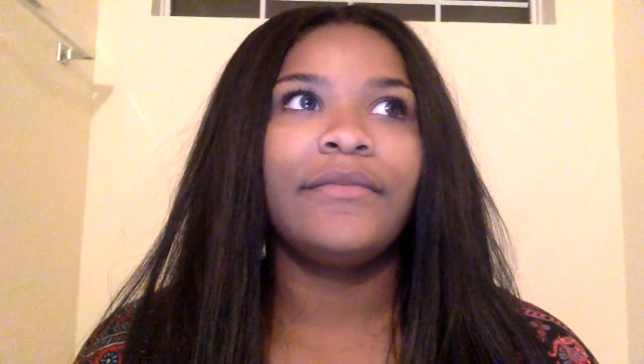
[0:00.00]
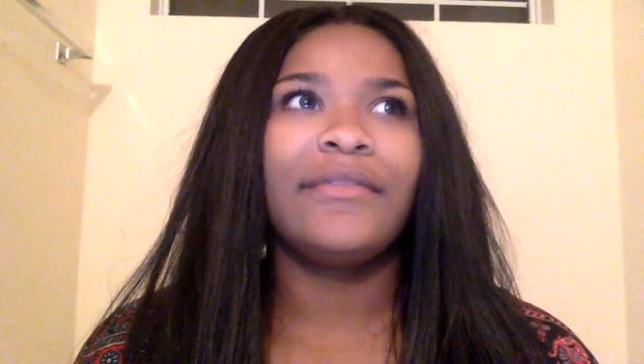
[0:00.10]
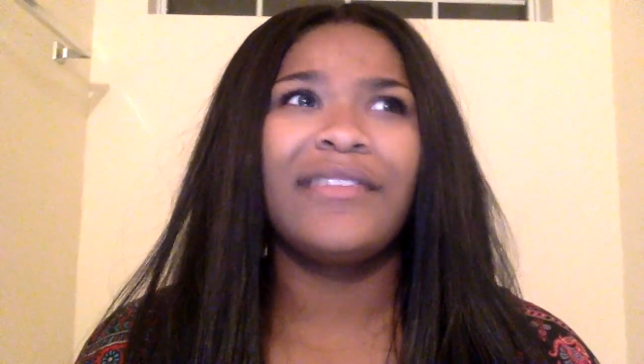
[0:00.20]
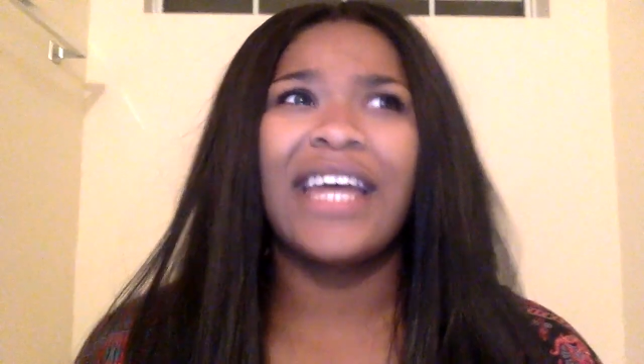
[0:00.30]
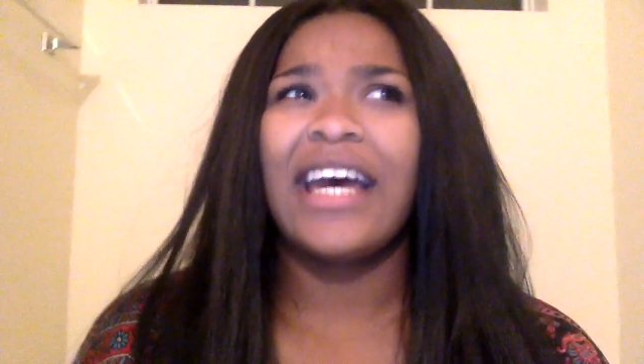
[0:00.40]

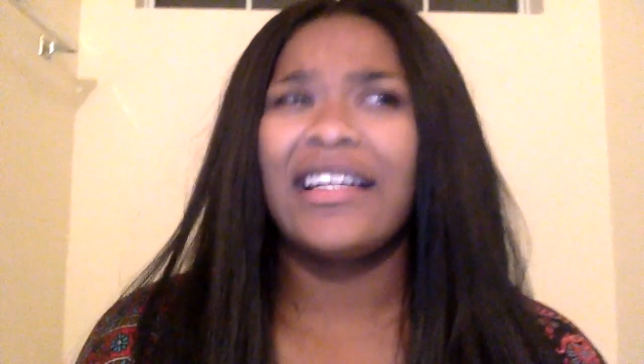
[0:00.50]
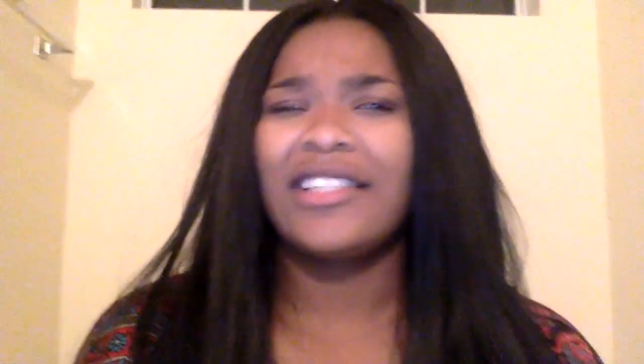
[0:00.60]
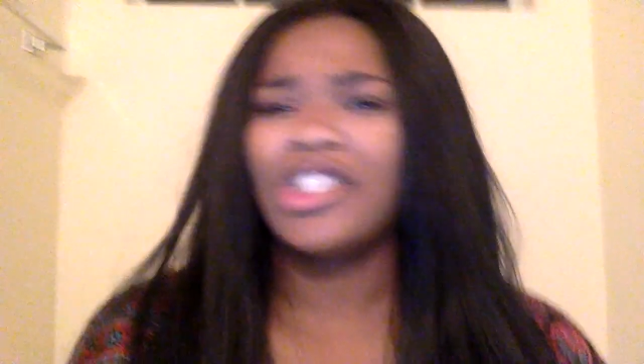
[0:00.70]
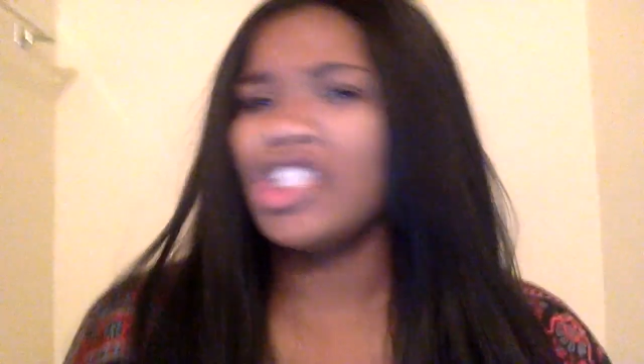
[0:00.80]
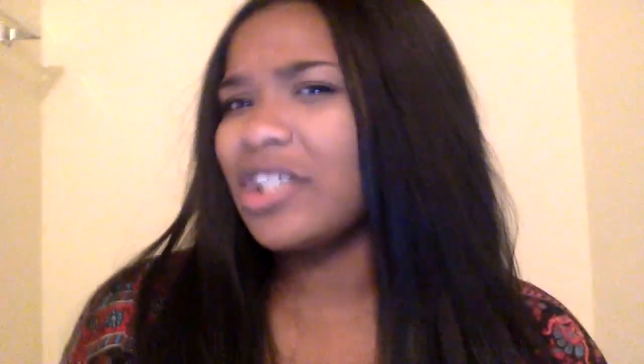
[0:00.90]
that
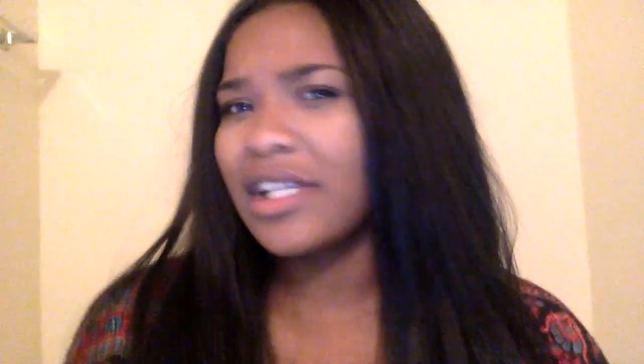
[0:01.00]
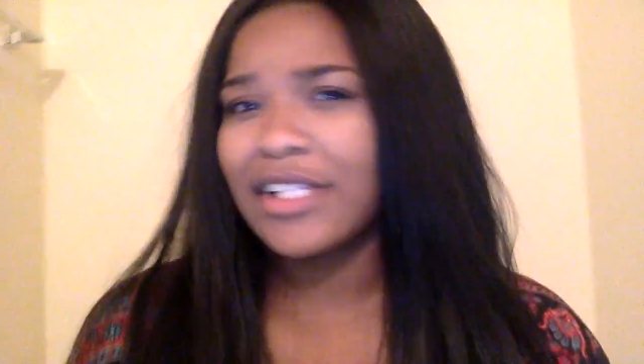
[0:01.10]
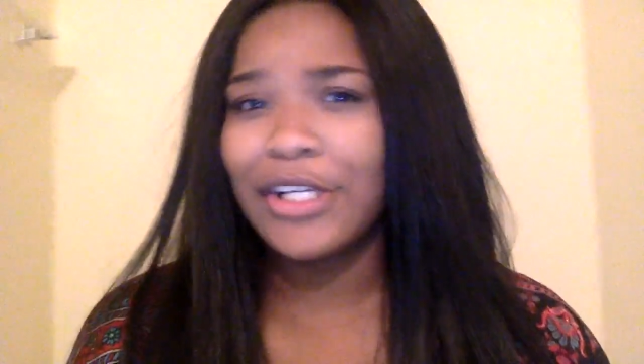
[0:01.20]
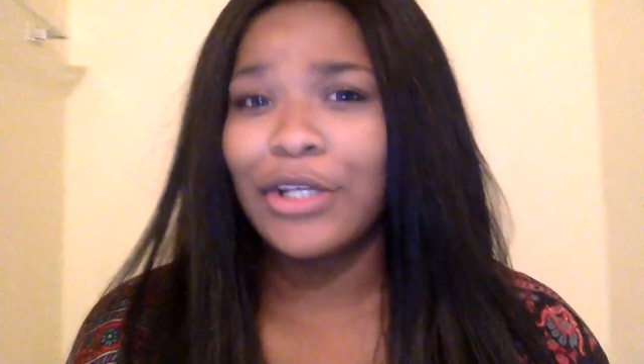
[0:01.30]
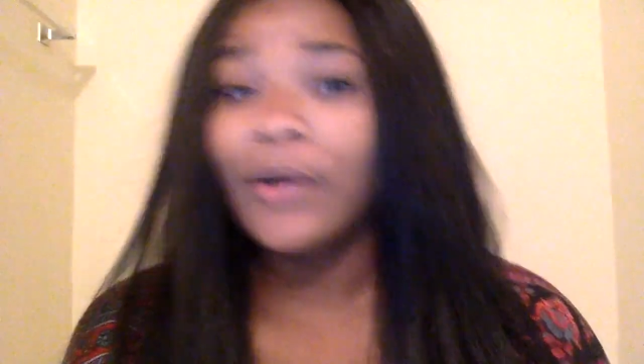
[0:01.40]
she
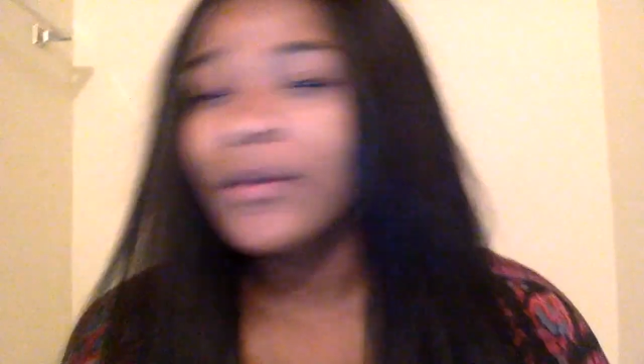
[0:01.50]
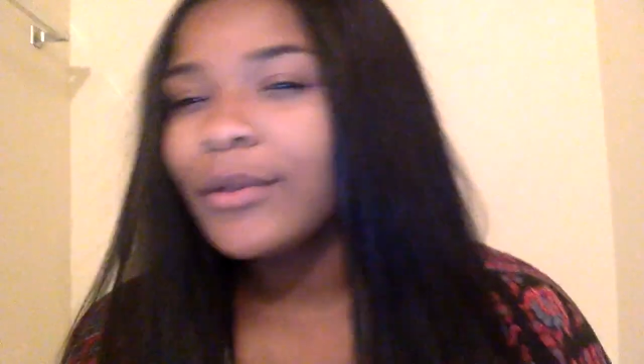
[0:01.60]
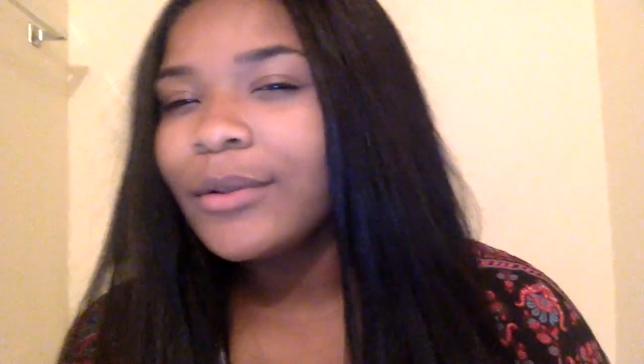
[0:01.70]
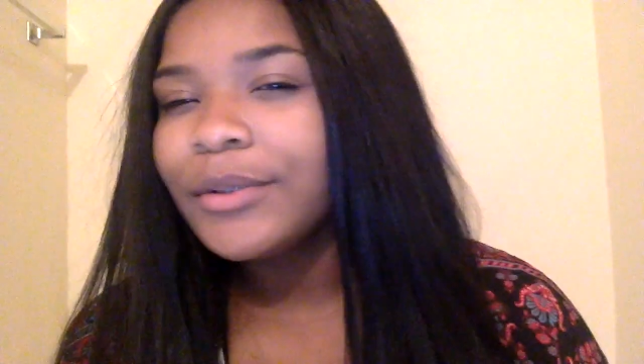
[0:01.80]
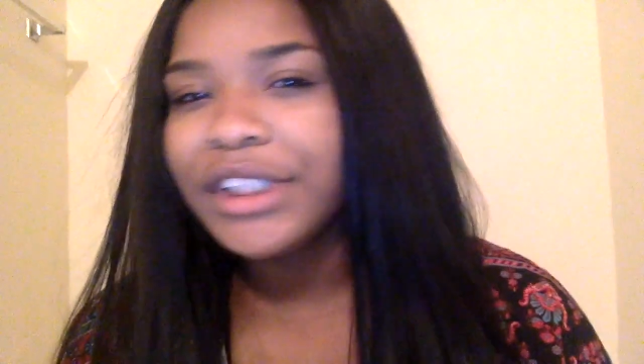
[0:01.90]
doesn't know
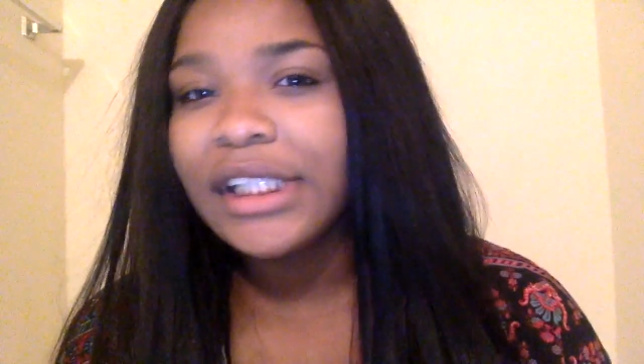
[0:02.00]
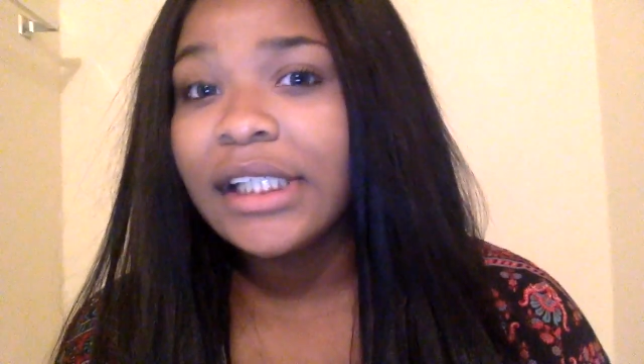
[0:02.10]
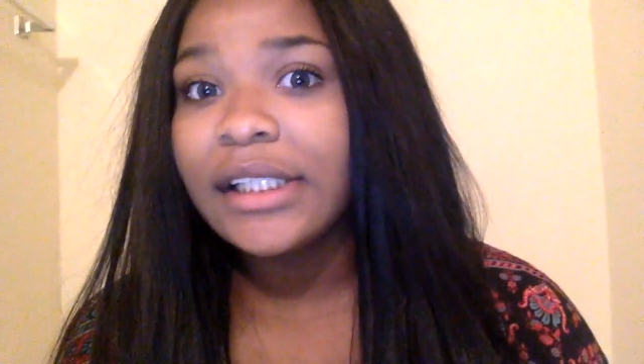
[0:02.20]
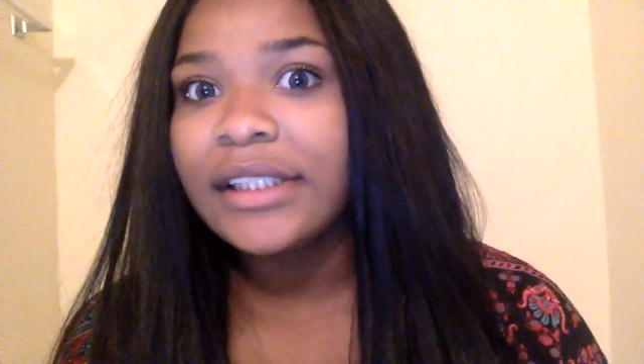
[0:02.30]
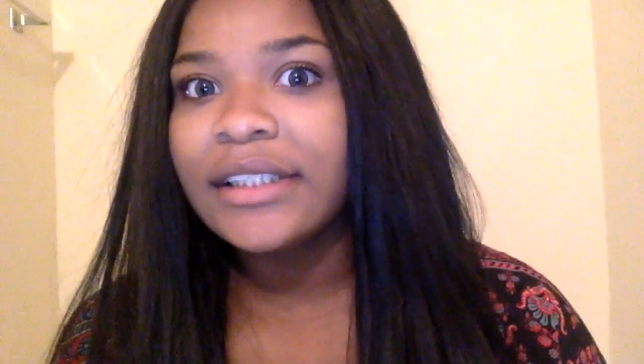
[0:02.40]
who she
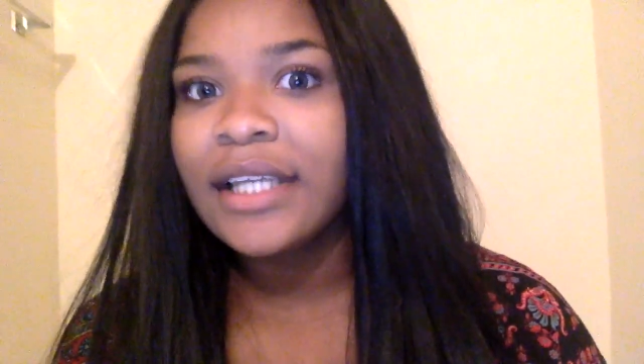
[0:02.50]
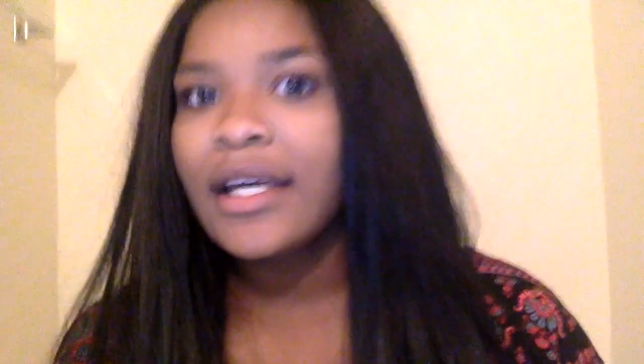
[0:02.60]
is